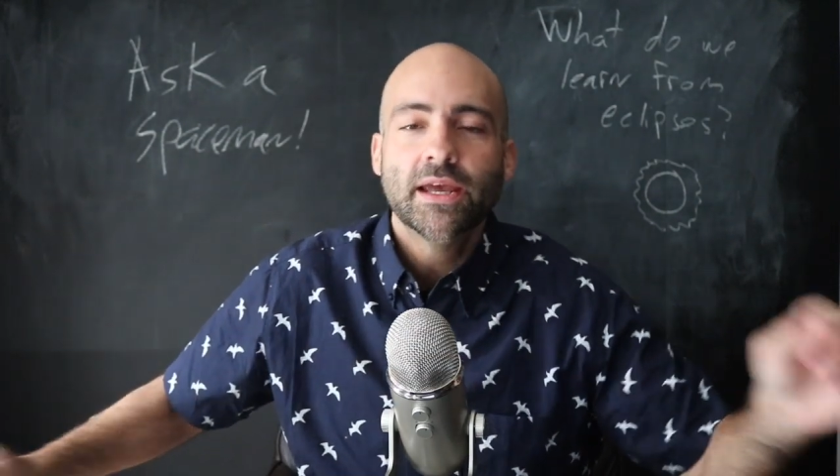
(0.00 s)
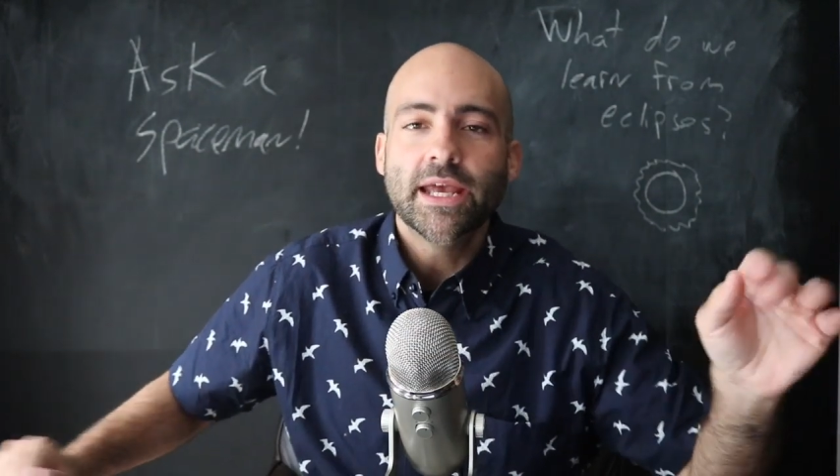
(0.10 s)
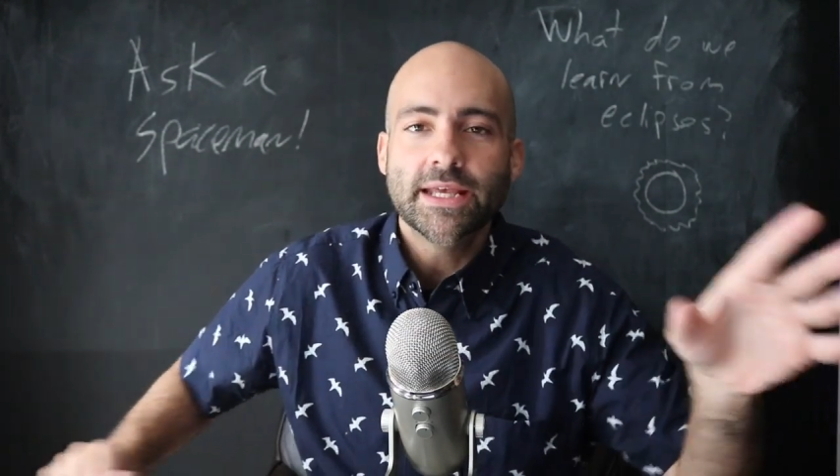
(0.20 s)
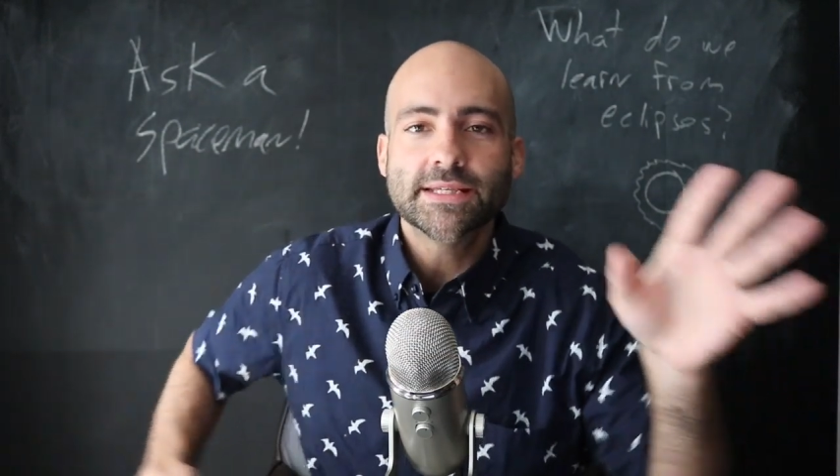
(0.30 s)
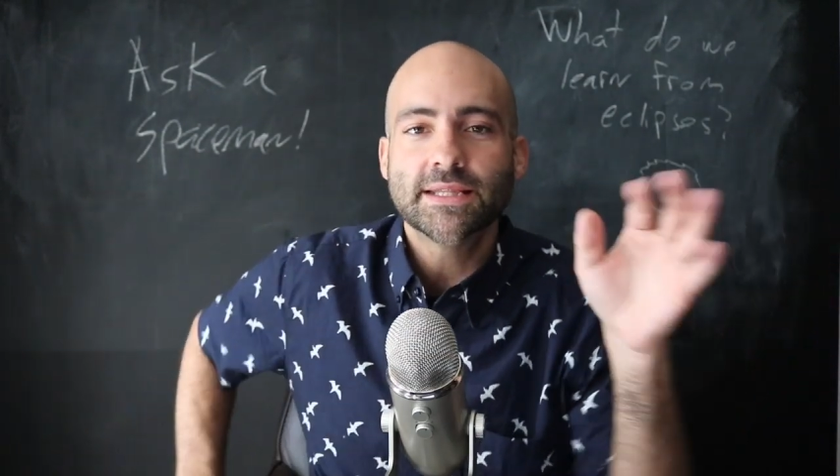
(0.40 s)

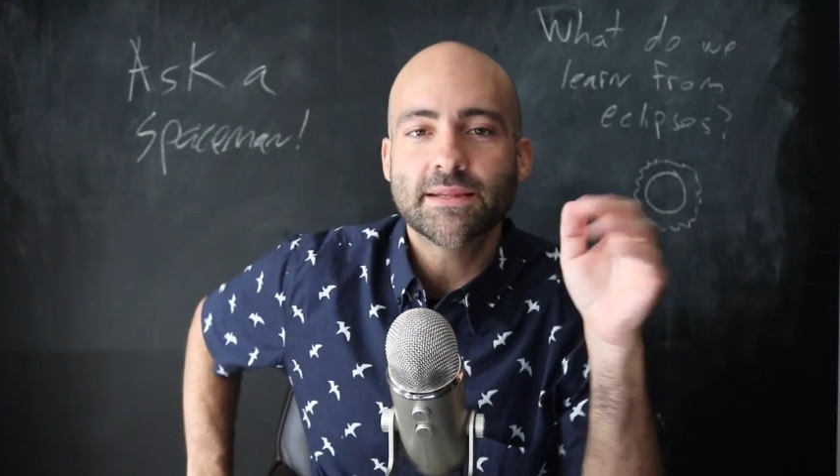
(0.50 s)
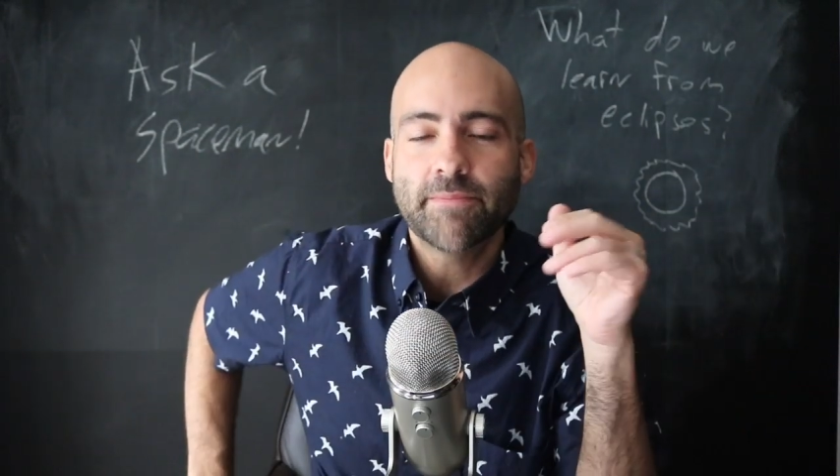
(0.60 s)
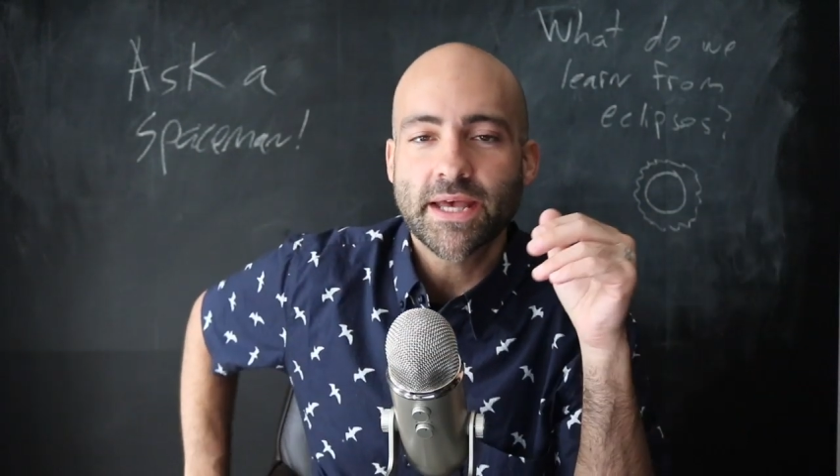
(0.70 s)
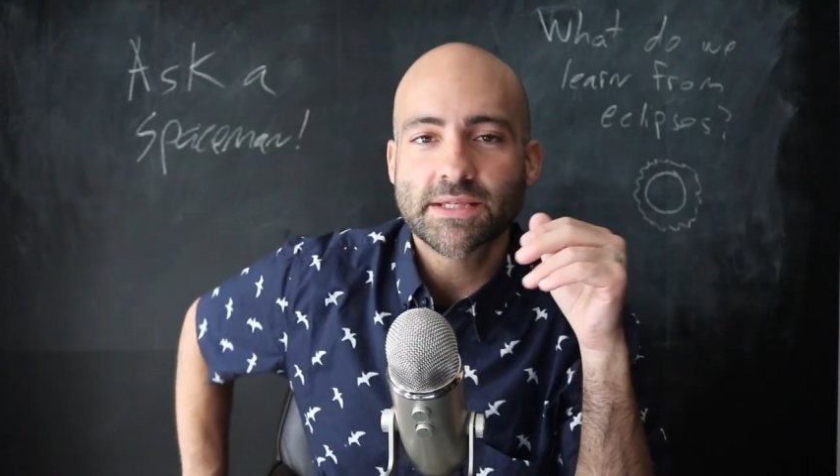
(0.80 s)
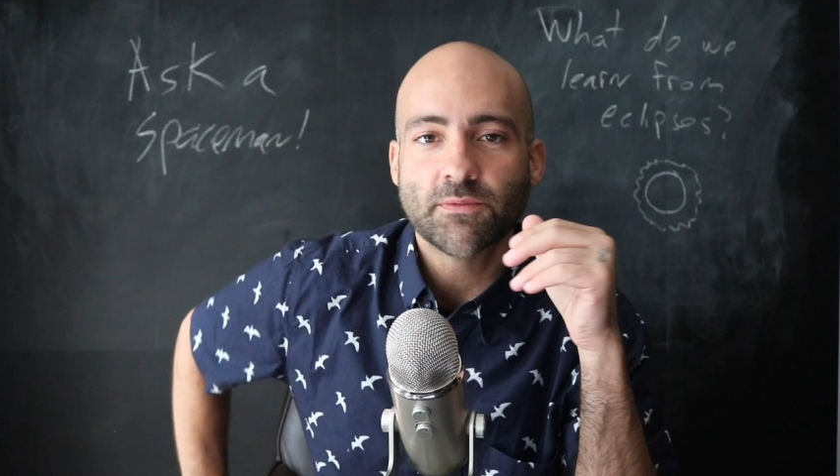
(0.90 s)
Isn't the
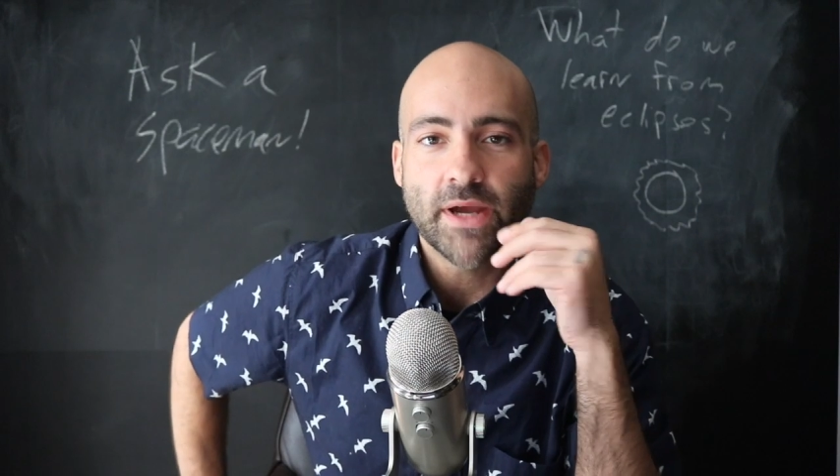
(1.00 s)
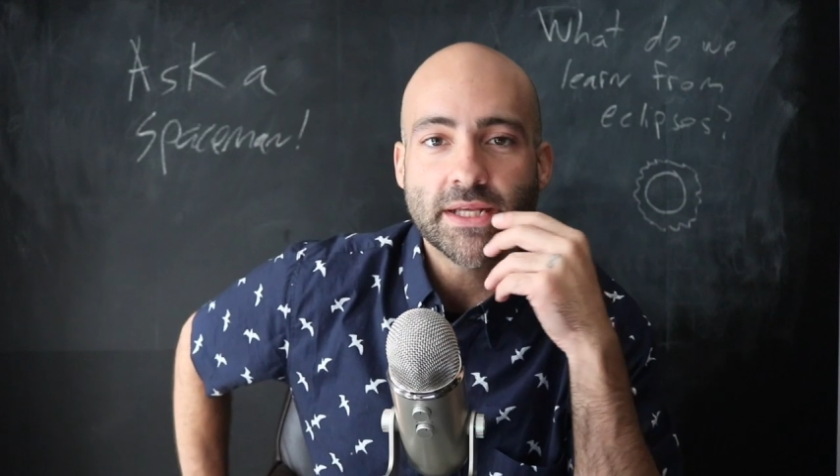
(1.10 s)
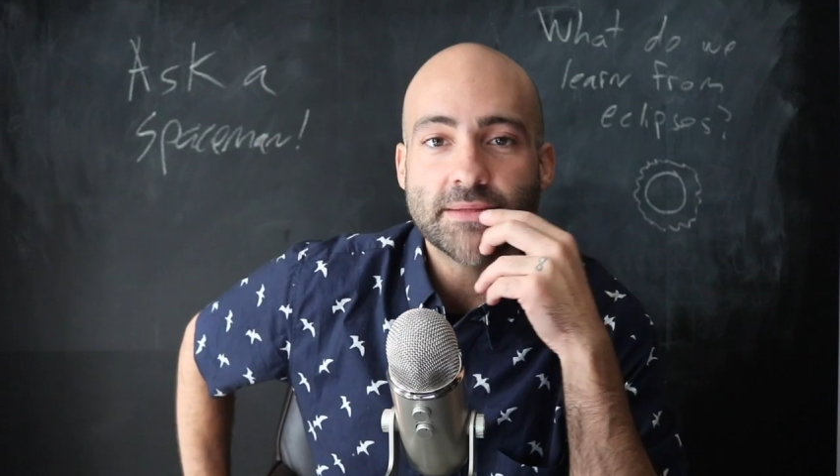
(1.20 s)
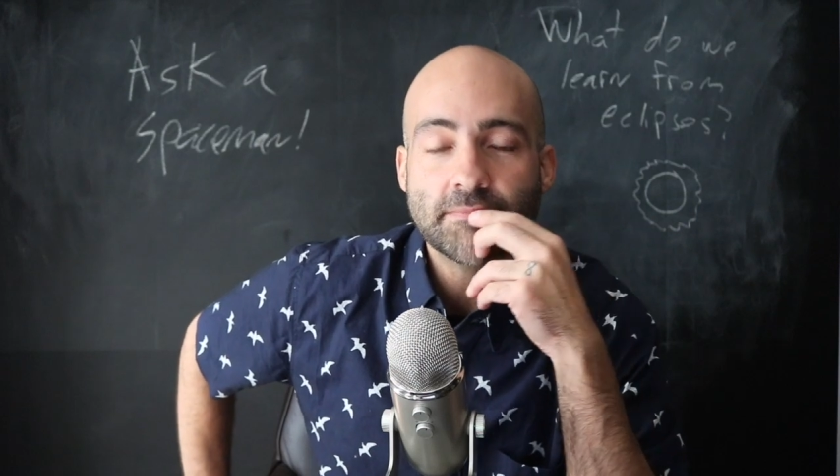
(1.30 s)
best way to